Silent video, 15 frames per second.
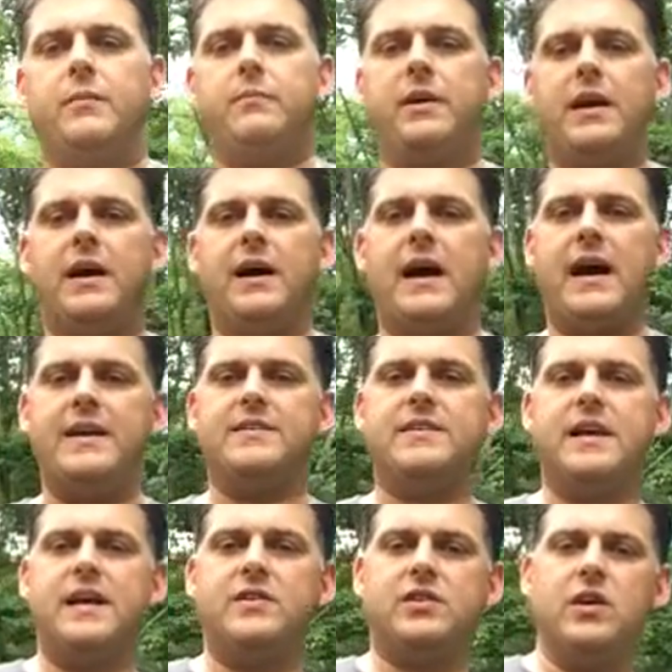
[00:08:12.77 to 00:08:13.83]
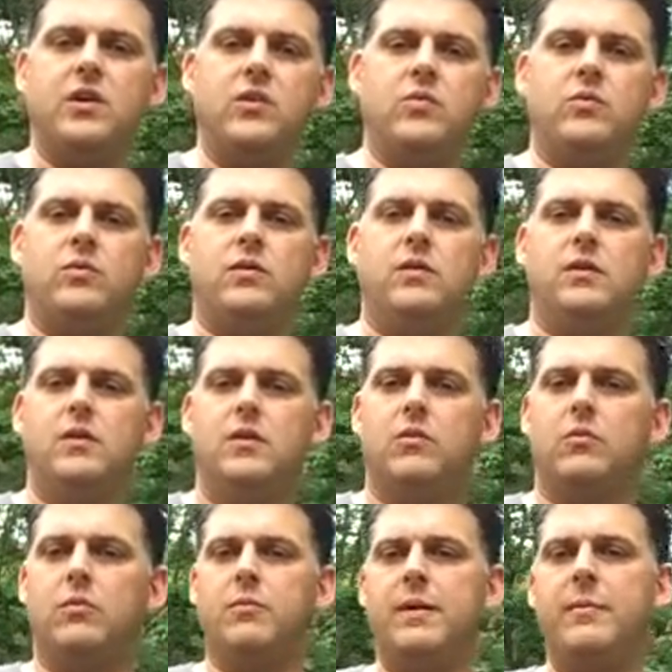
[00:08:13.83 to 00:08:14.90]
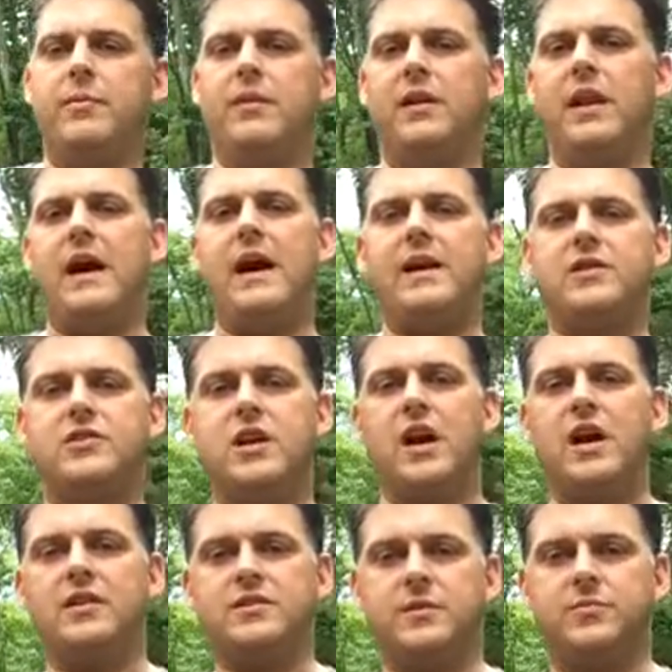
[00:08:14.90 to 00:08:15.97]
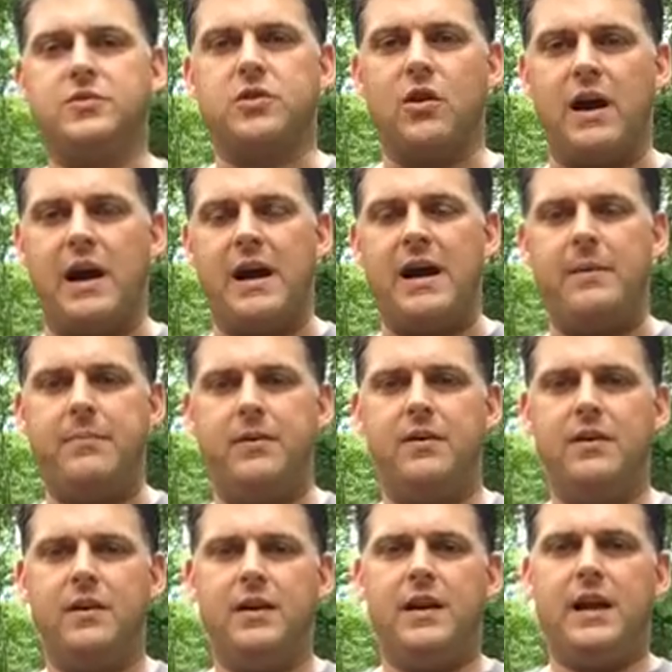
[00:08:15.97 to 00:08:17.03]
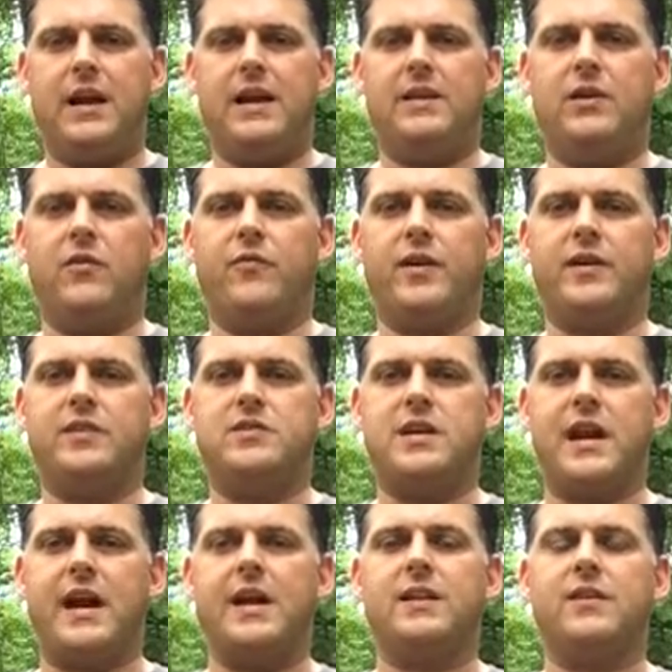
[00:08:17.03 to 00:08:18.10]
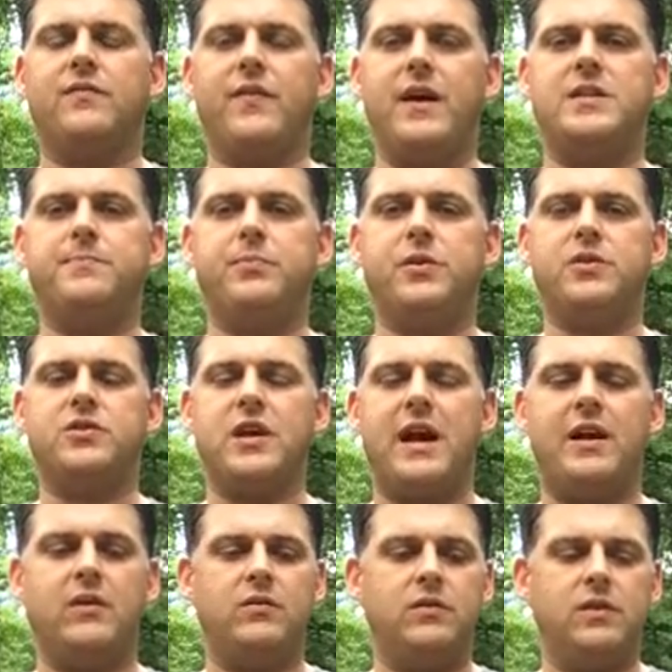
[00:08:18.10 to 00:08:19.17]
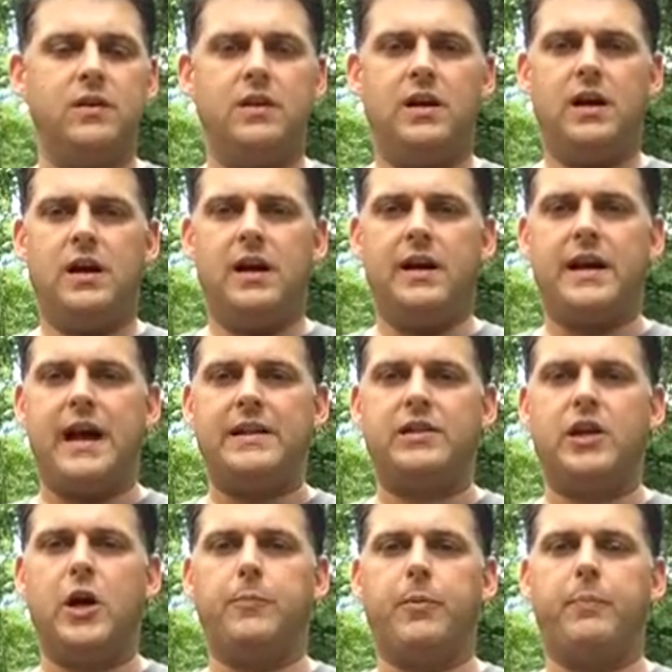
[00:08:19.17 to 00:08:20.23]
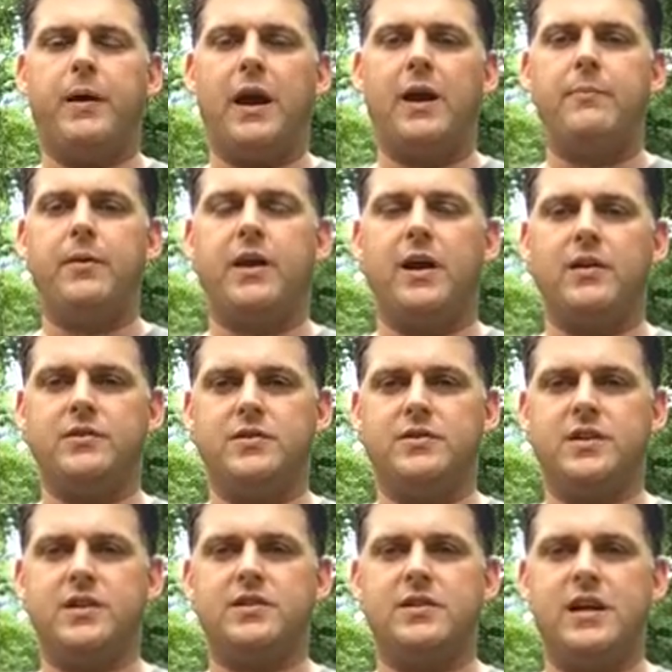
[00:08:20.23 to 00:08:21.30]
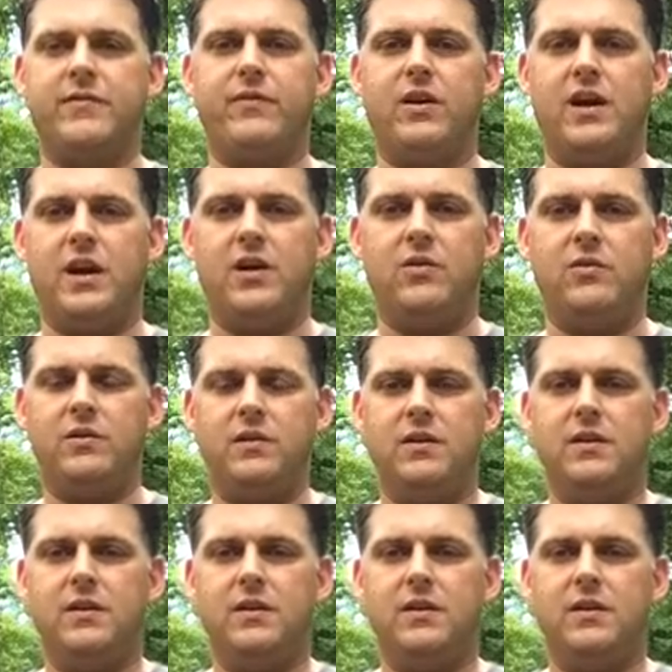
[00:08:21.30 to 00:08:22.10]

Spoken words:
But hey, stay tuned. Remember to like, share, and subscribe. And don't forget to check out the Facebook channel. Got to go prepared, because you just never know.